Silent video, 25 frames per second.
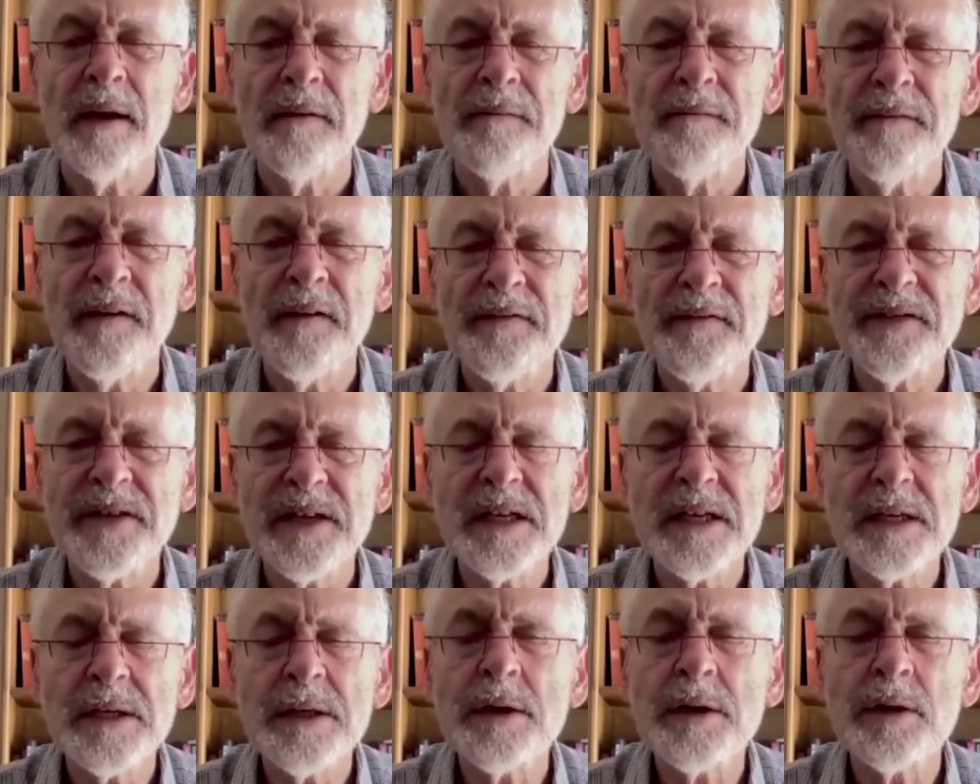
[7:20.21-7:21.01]

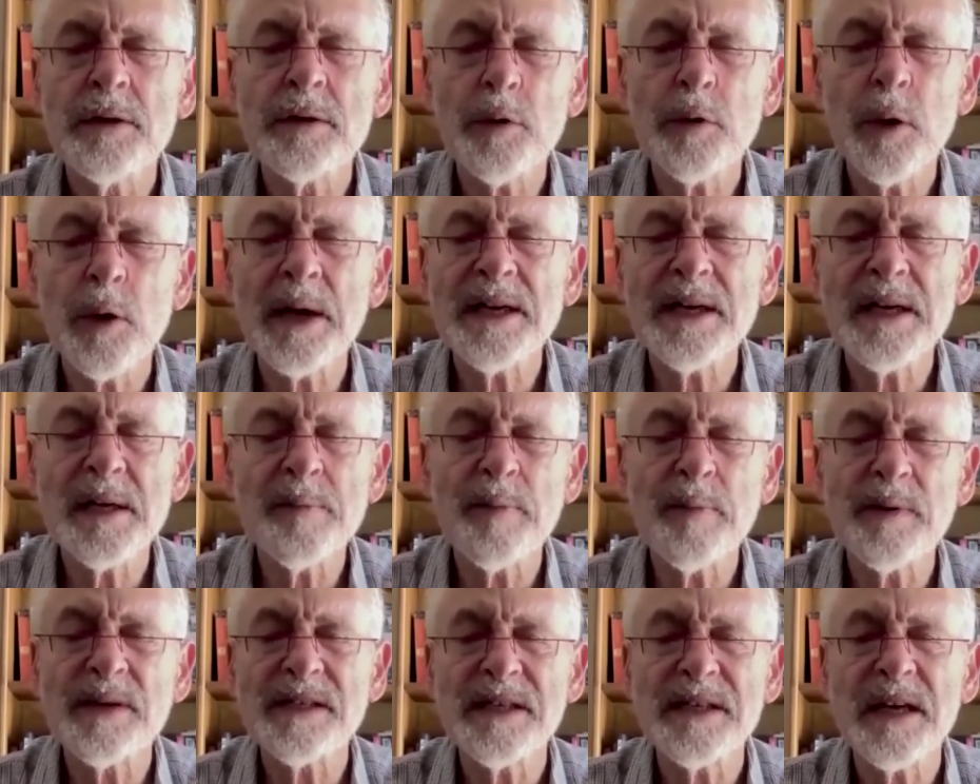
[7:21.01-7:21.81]
15 to
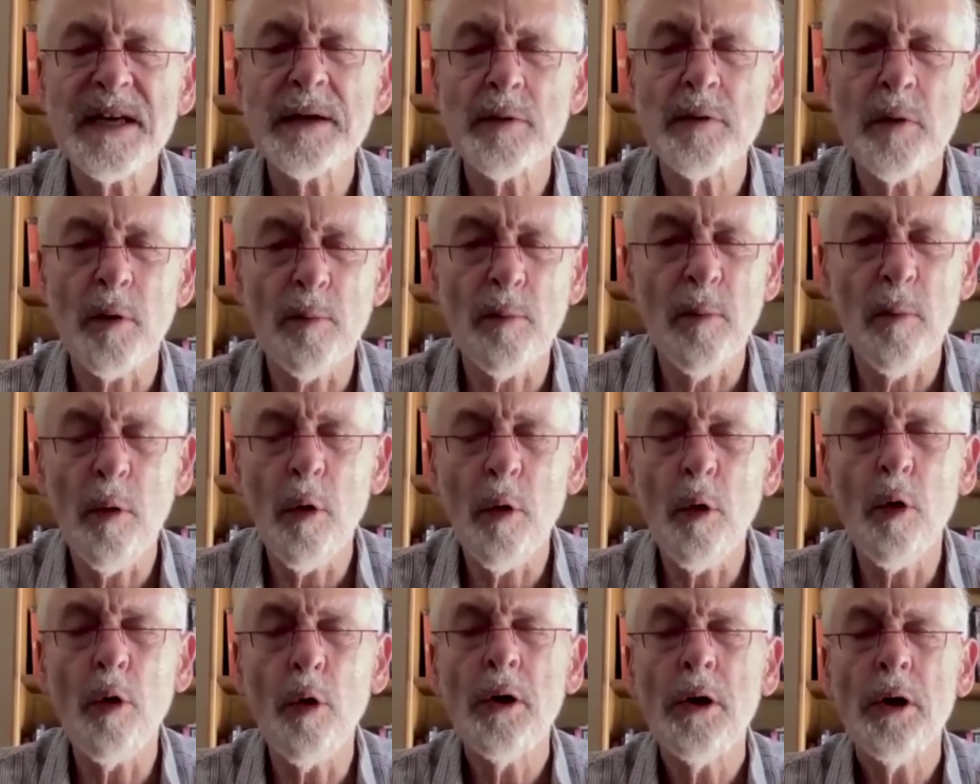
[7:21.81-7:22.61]
20% or
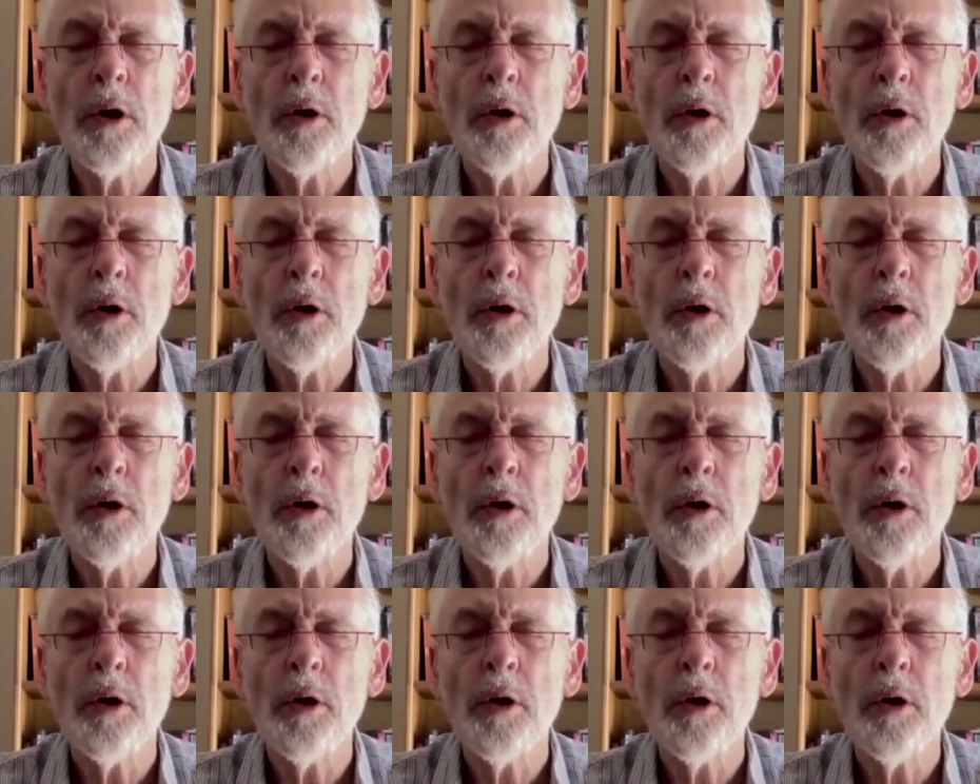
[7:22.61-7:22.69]
more